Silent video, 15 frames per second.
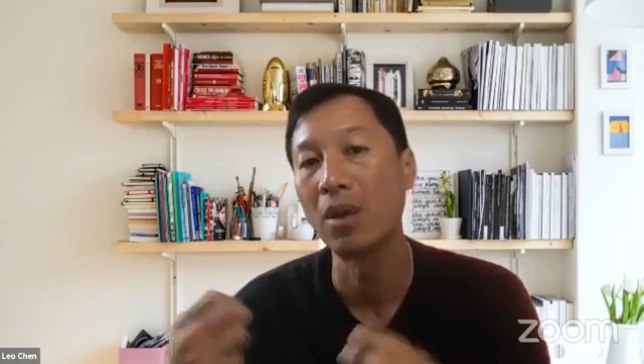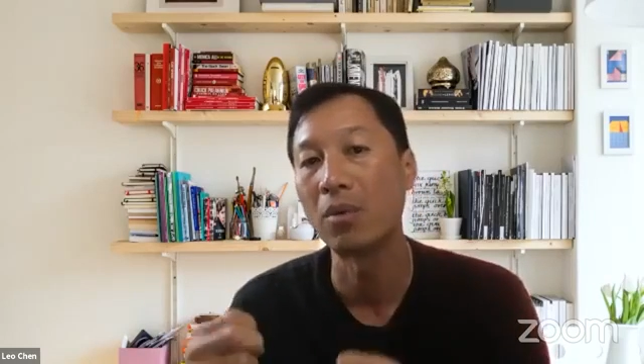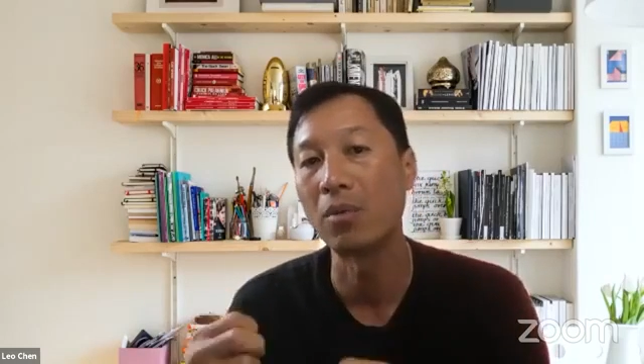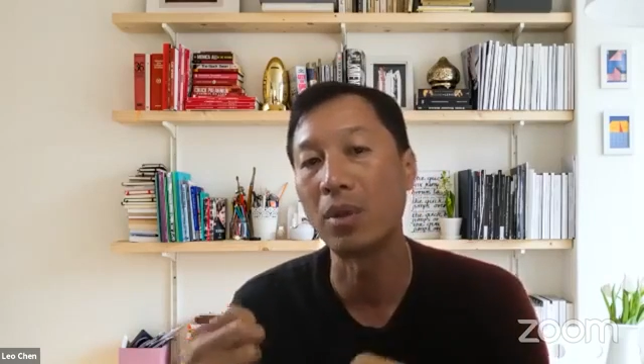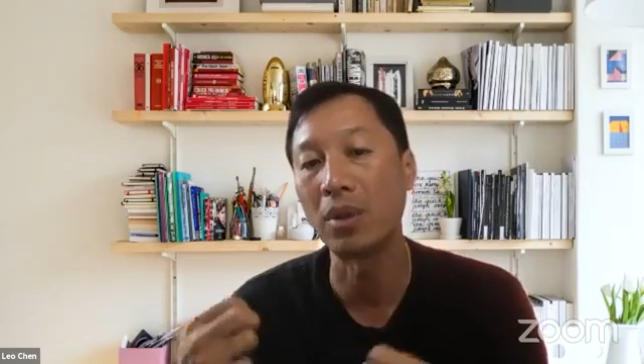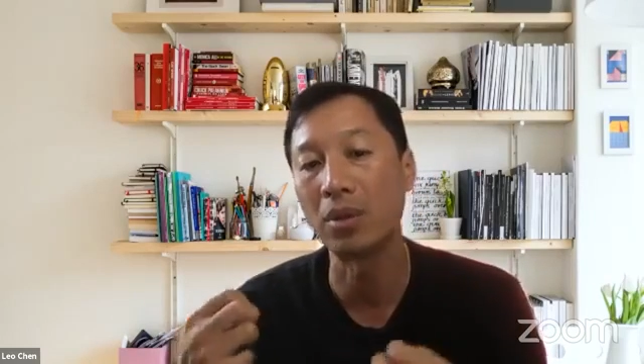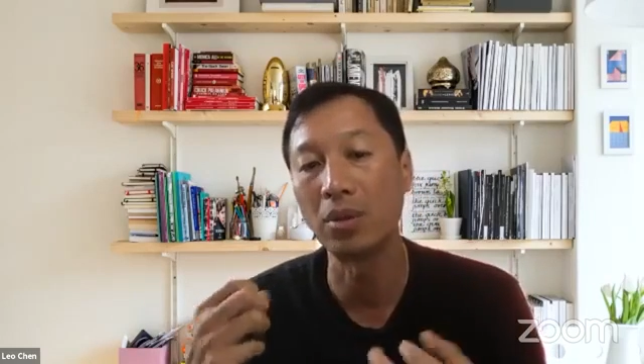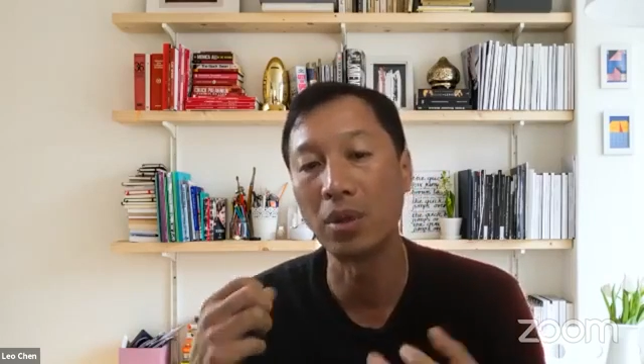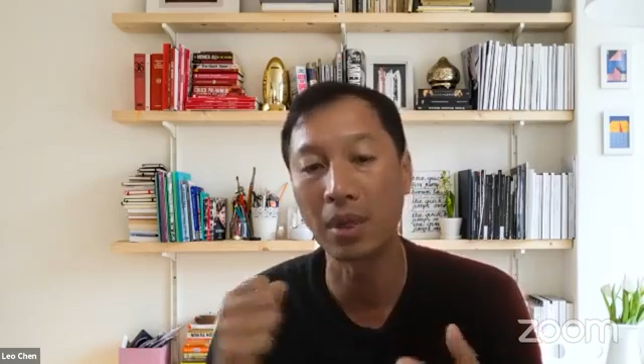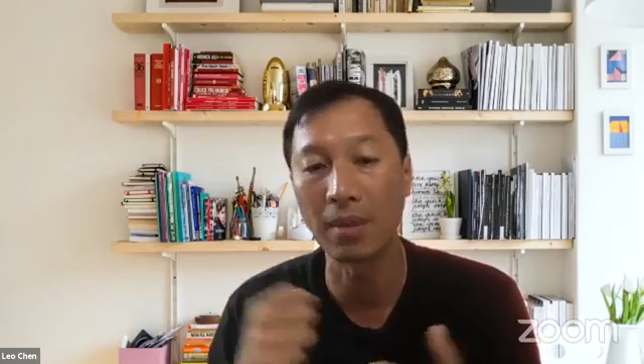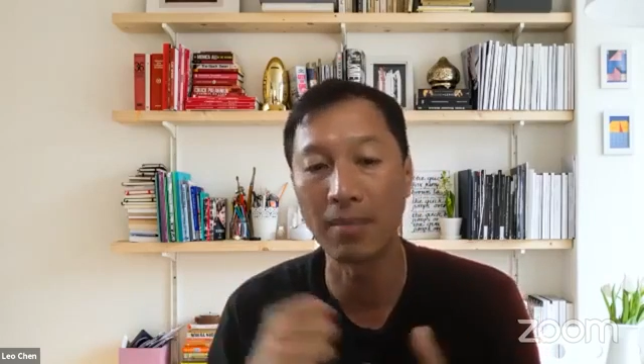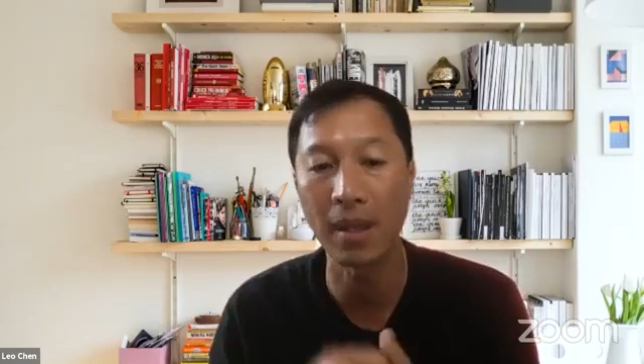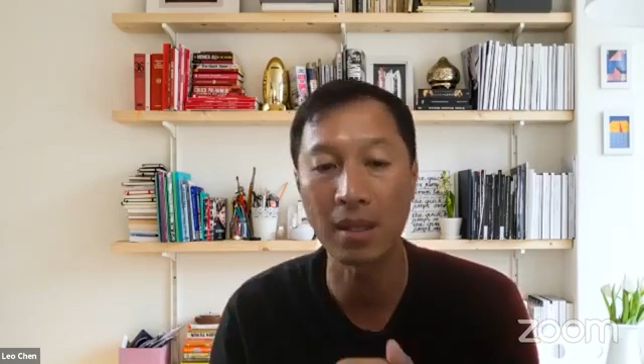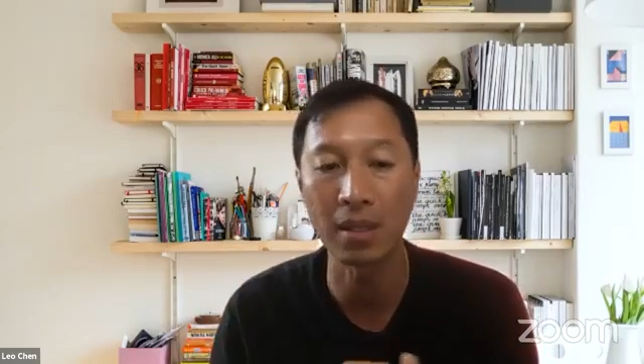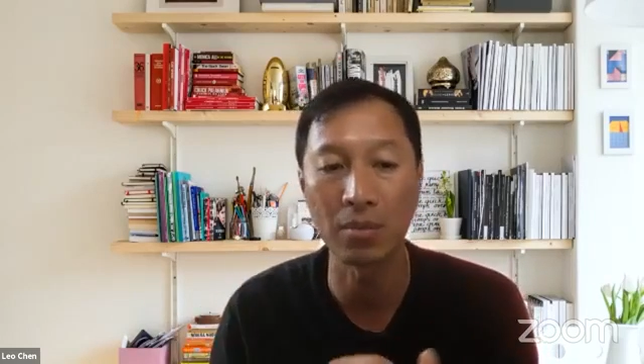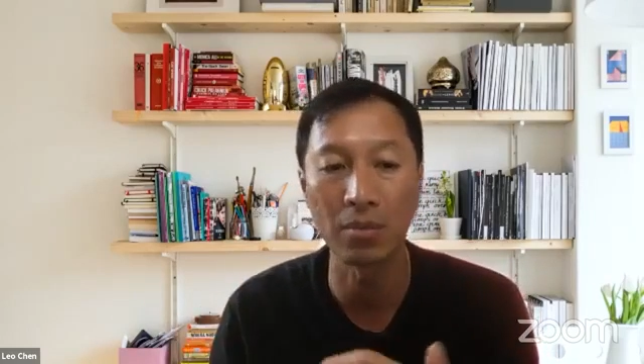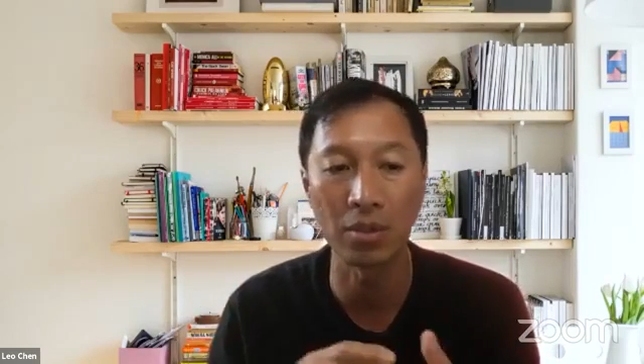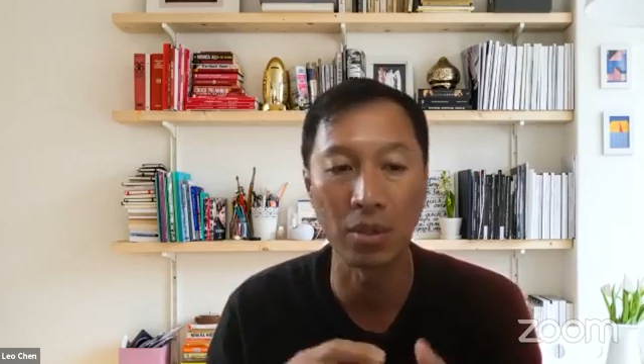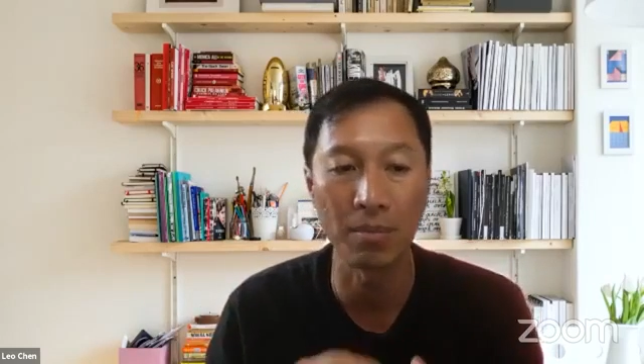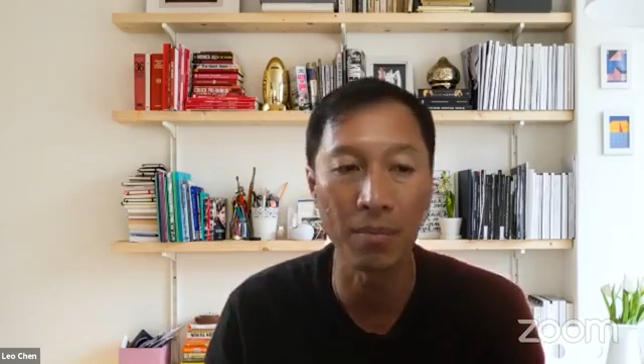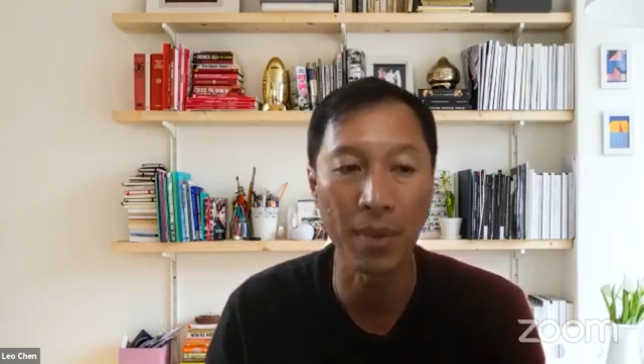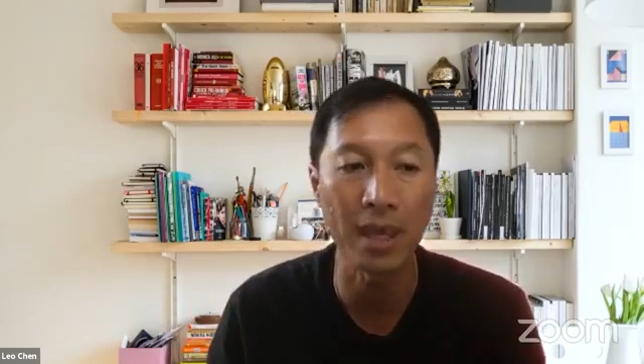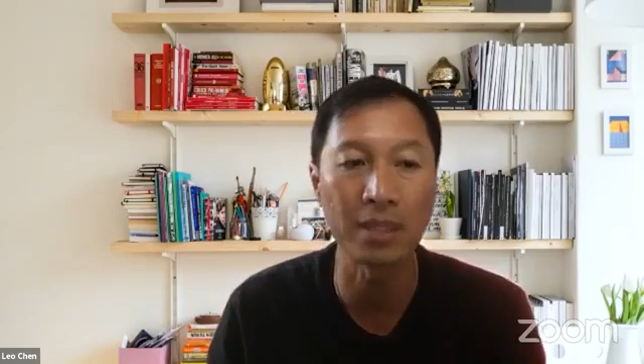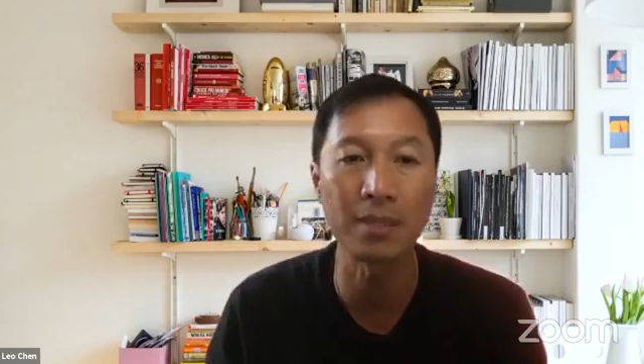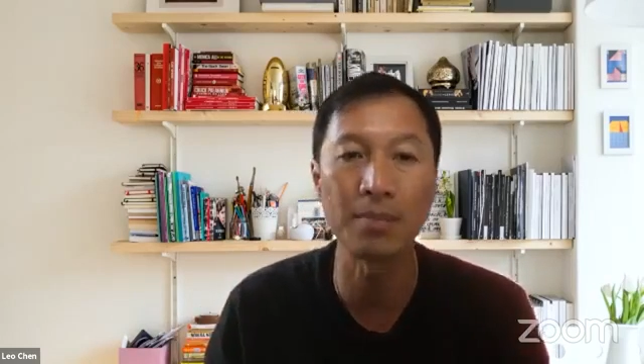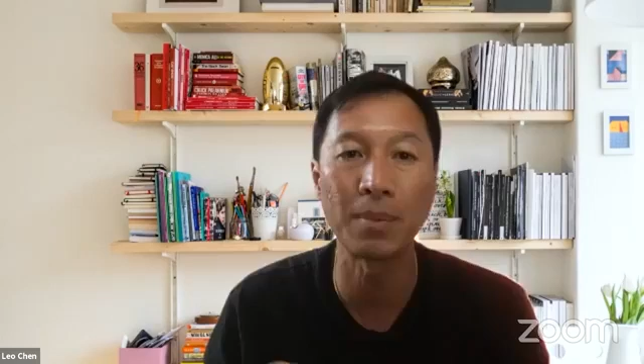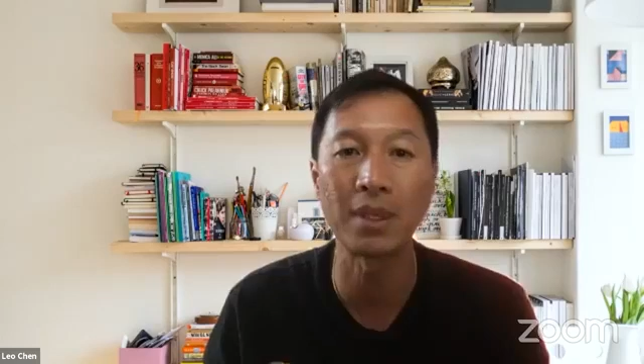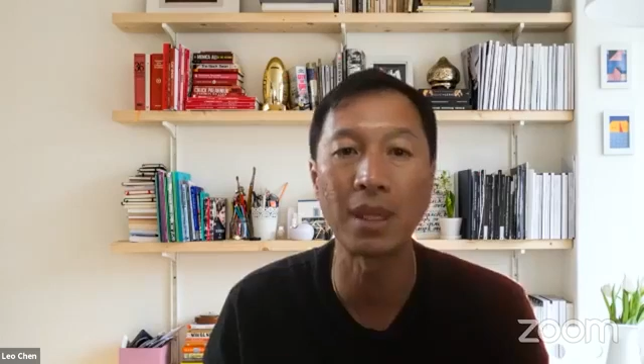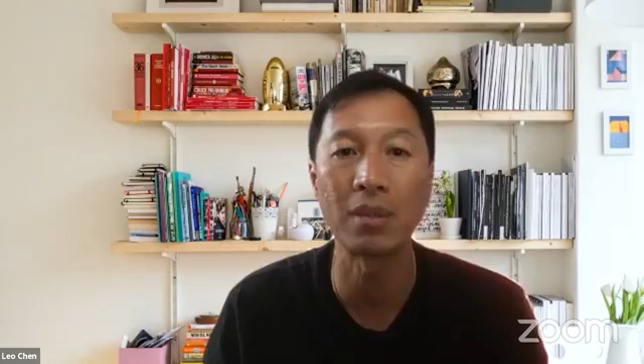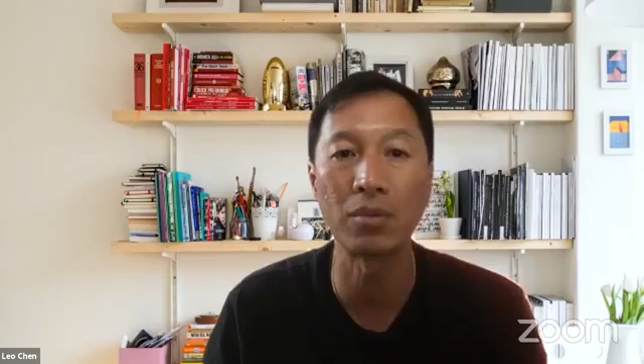whether you're connecting with your pets,
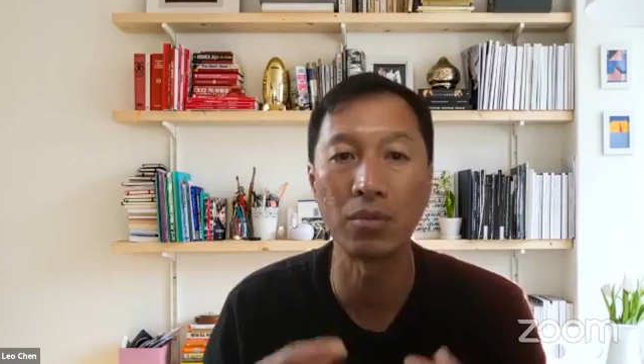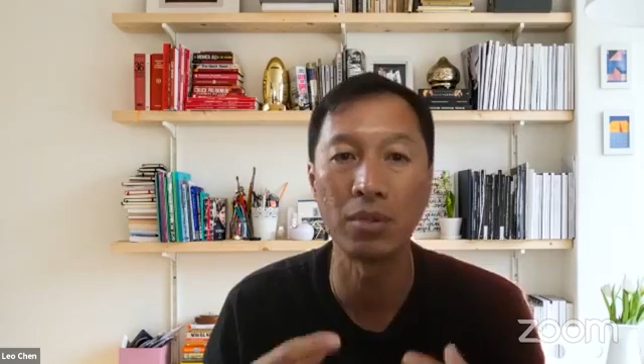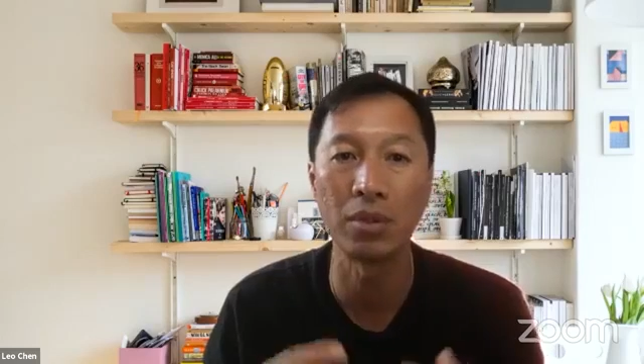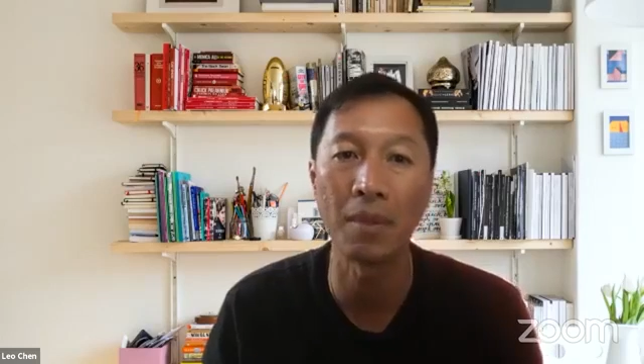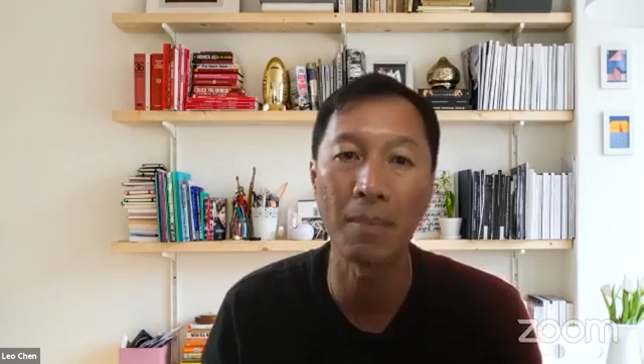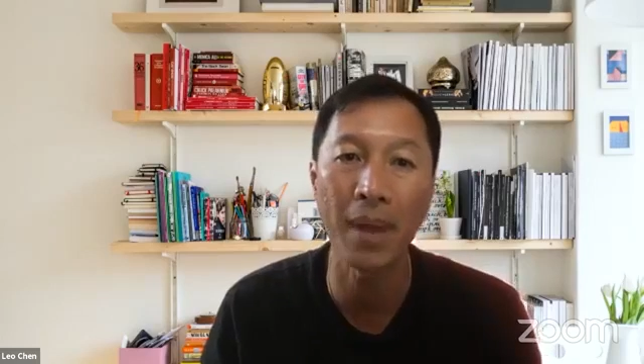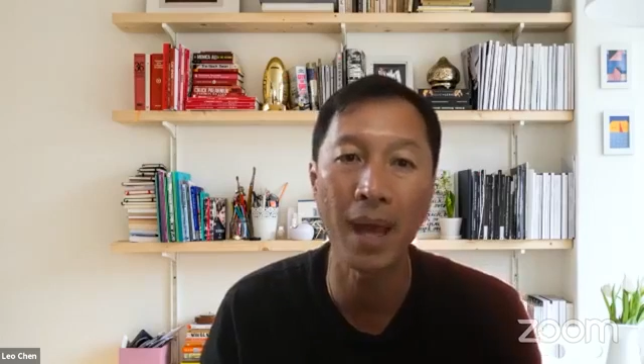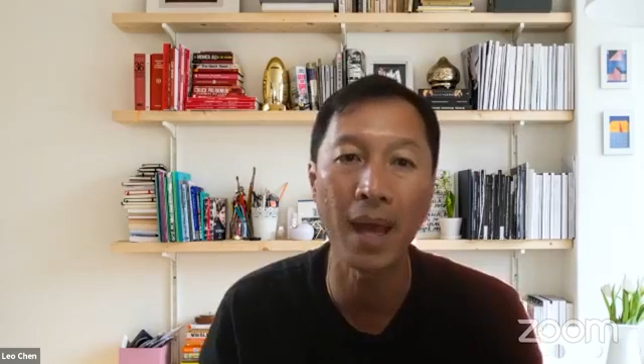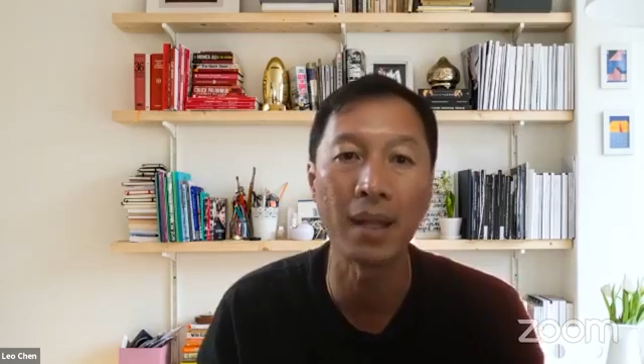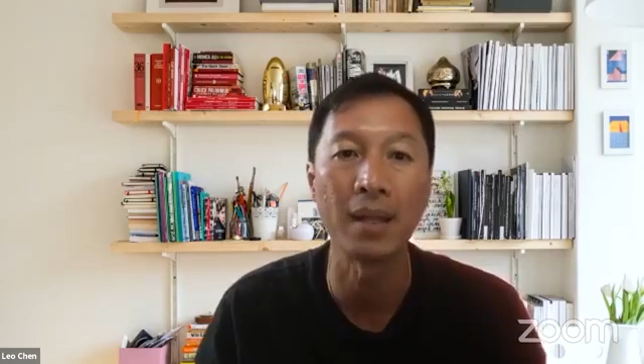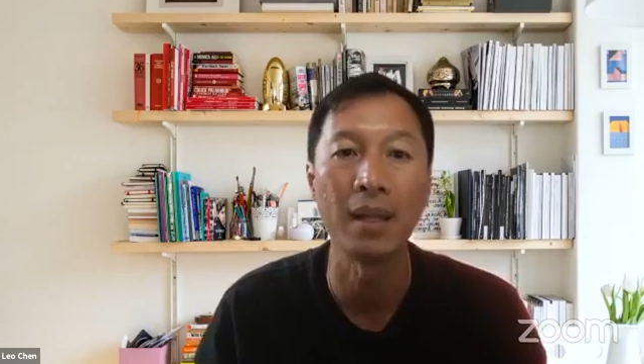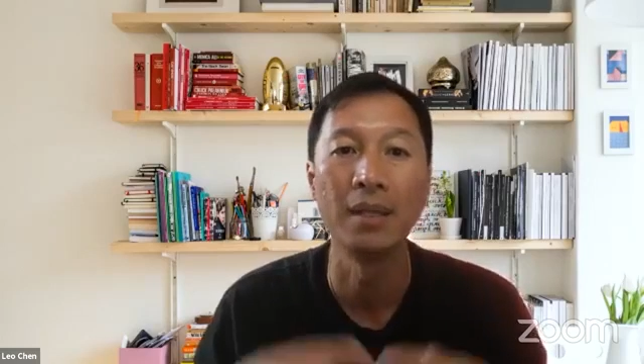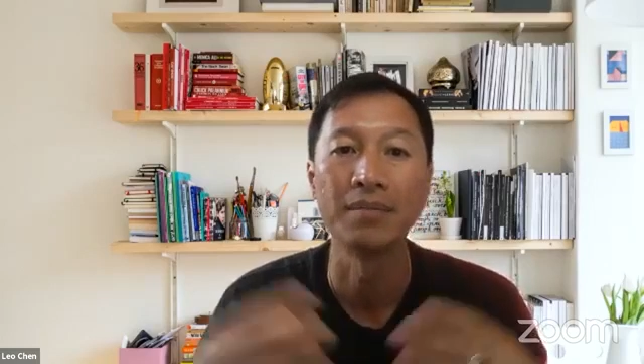but then through your pet,